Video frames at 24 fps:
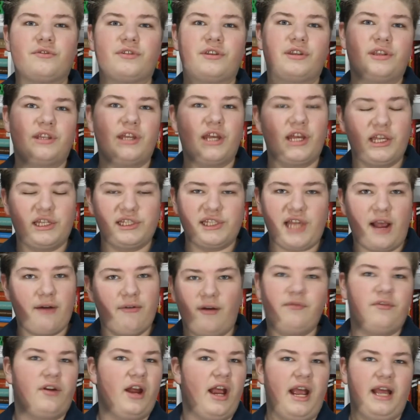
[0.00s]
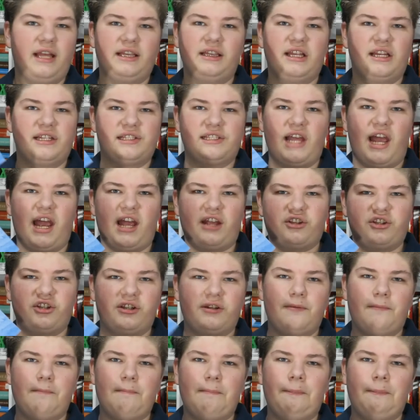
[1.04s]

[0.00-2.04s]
than this. However, it had less action.